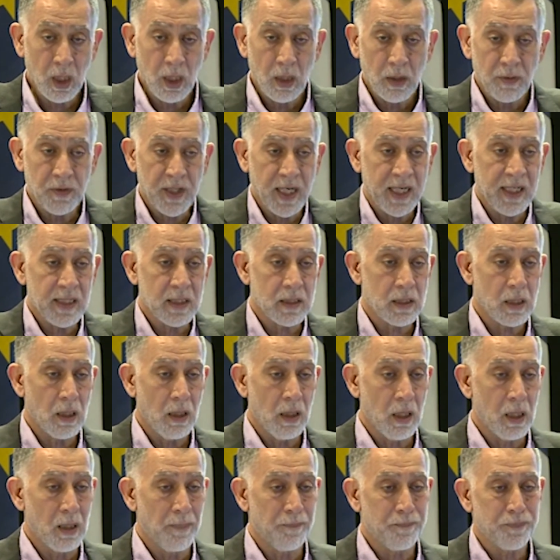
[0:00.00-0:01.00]
There is,
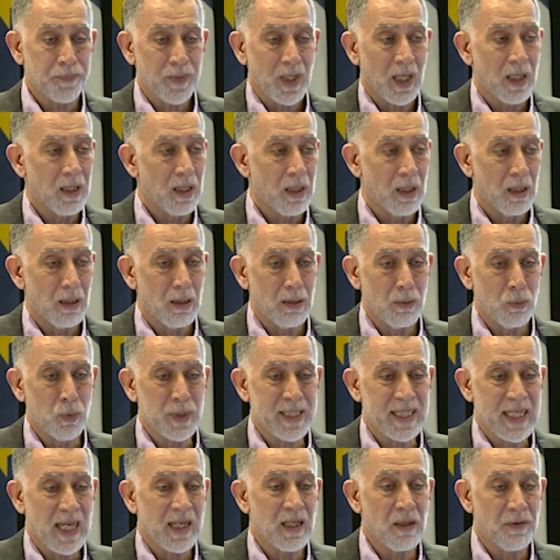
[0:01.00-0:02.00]
we
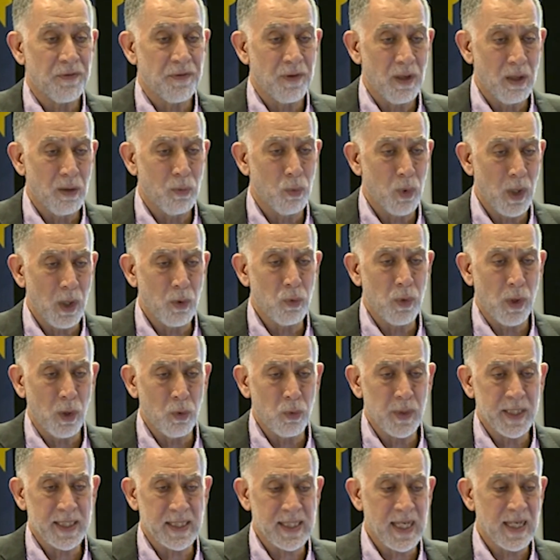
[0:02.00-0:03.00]

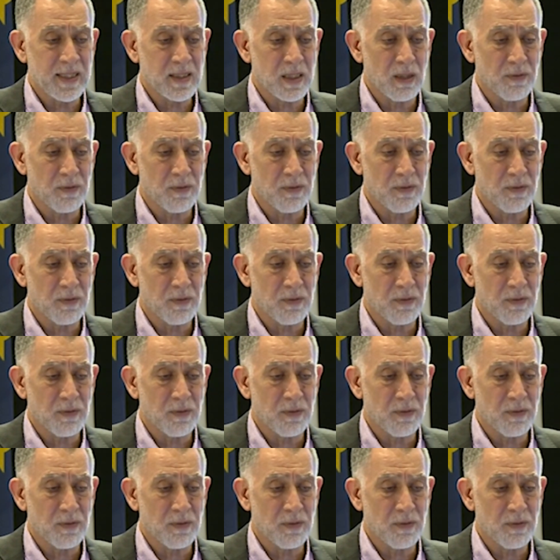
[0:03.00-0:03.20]
says